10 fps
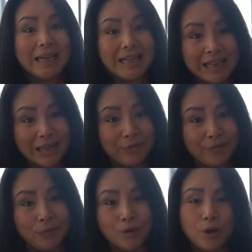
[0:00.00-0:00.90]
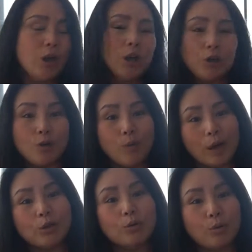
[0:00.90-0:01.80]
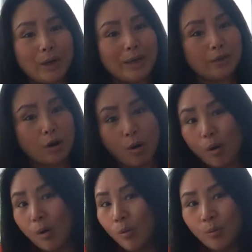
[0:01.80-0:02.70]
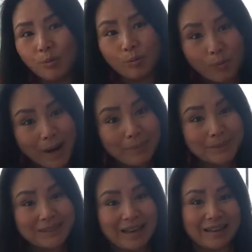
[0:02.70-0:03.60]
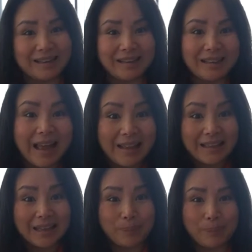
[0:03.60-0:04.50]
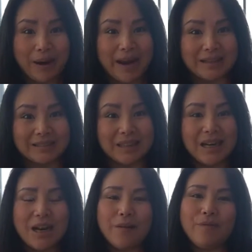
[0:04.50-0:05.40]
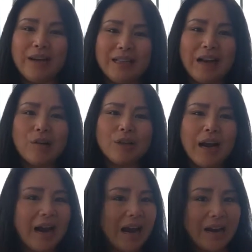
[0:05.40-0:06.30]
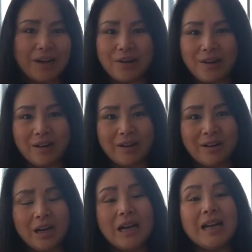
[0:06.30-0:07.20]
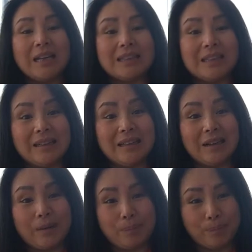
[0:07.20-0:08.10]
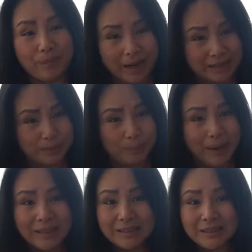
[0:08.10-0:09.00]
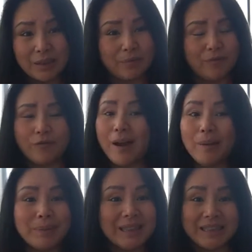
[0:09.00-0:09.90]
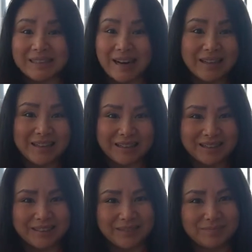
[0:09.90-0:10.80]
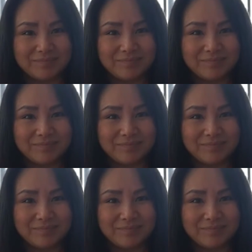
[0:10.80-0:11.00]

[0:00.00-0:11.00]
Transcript: If you want to create your own website landing page without hiring the expensive web designers,